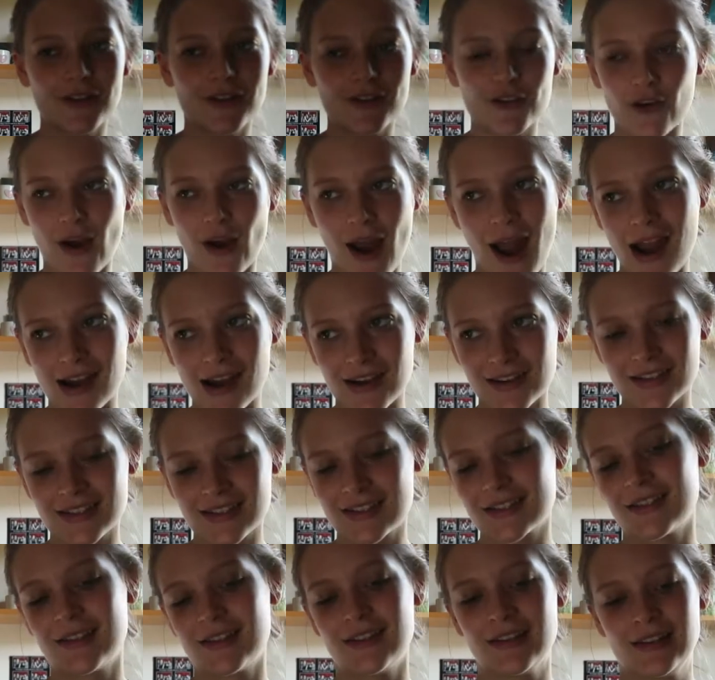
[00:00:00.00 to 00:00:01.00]
tract.
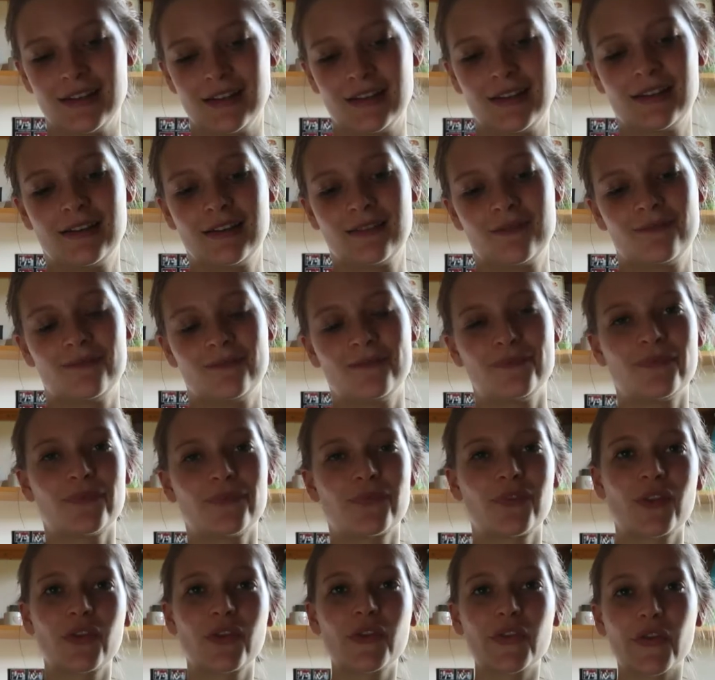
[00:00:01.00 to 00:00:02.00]

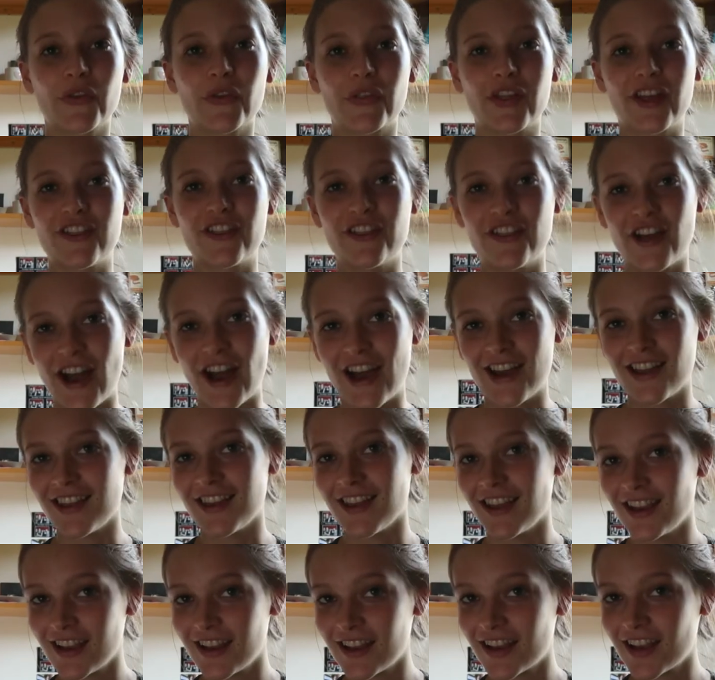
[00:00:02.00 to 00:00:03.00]
So they're that
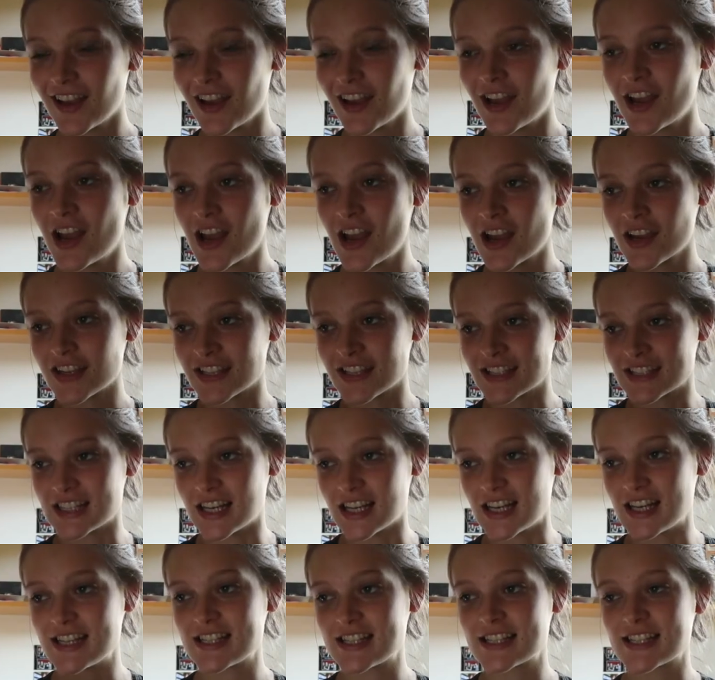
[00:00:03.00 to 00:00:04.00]
like
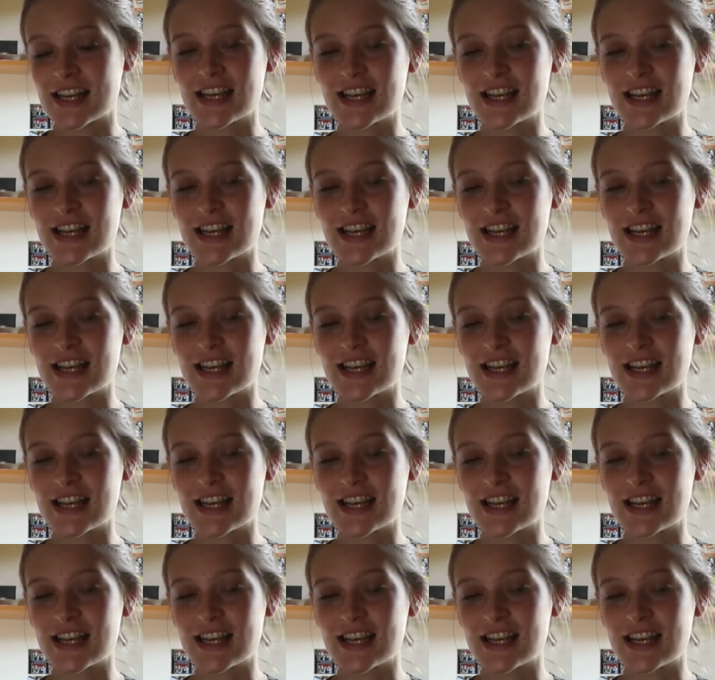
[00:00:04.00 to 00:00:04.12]
concise.